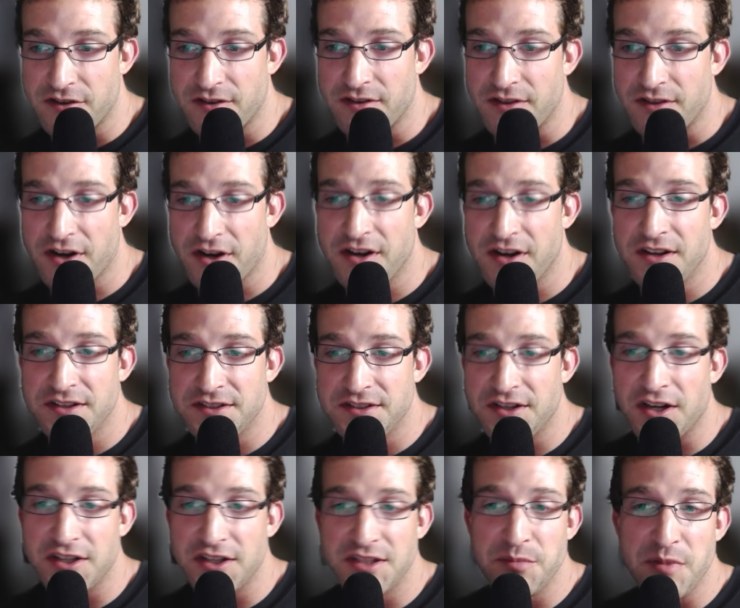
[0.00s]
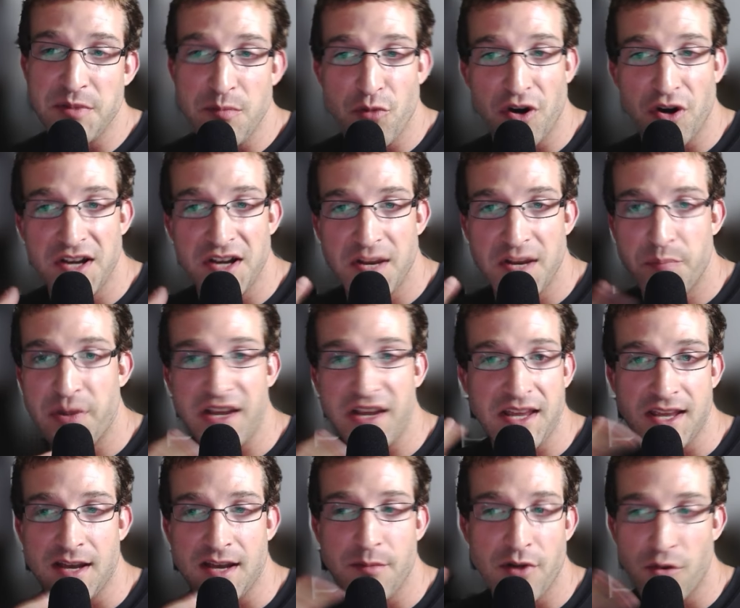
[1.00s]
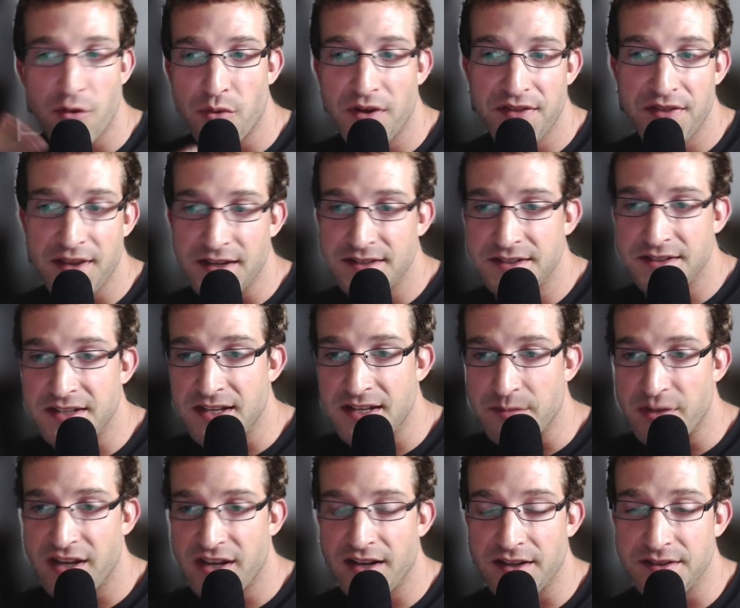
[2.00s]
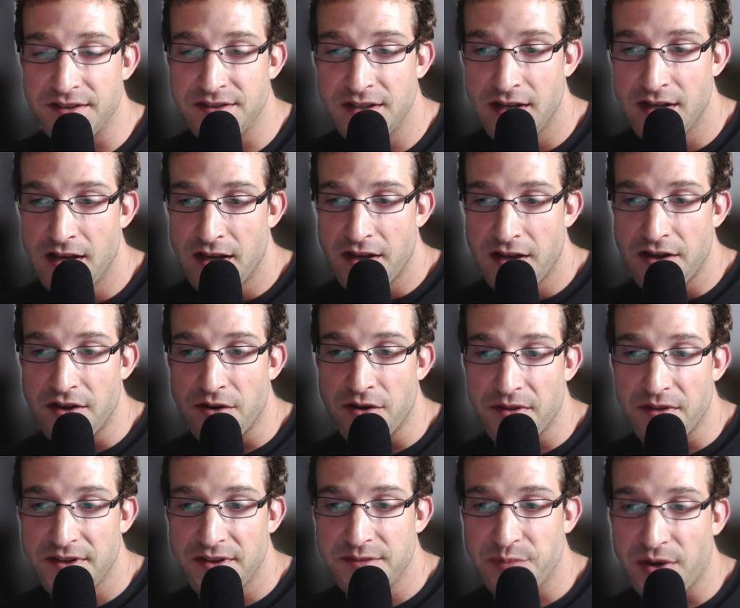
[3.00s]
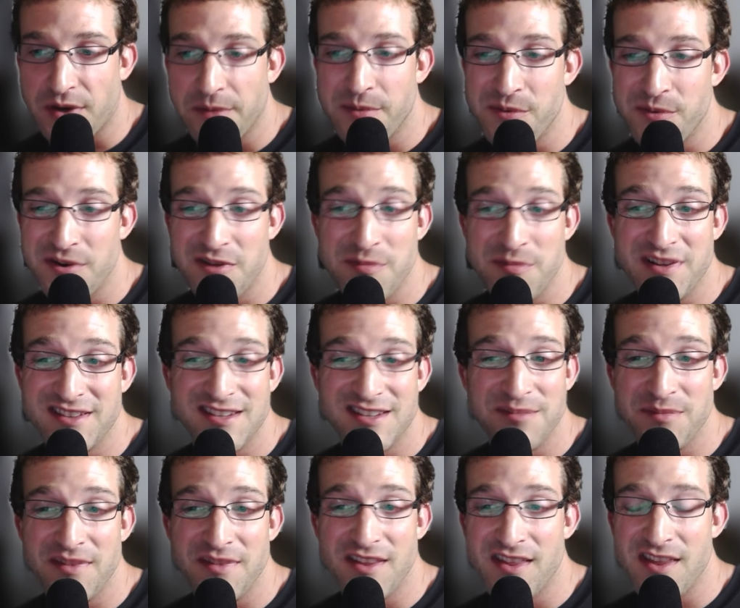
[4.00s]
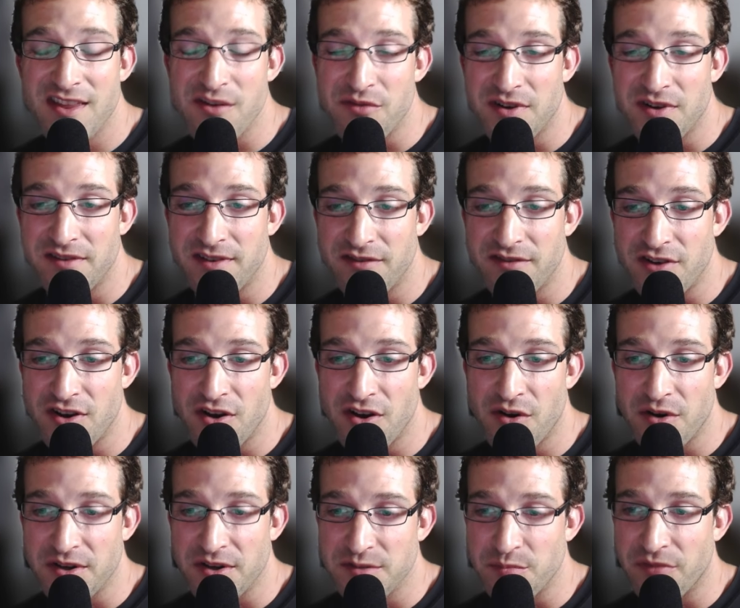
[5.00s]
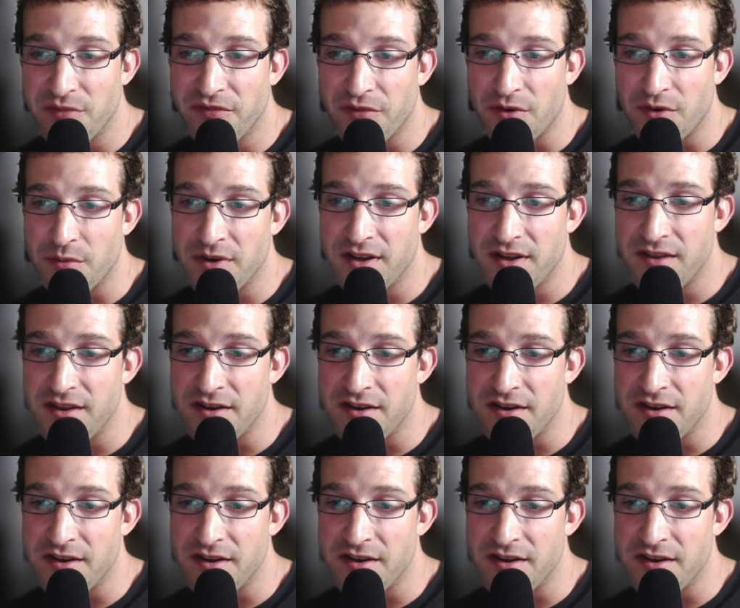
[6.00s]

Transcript: they're going to start to be more nitpicky about what they see, because this probably wouldn't have been something that they would have even noticed before we did the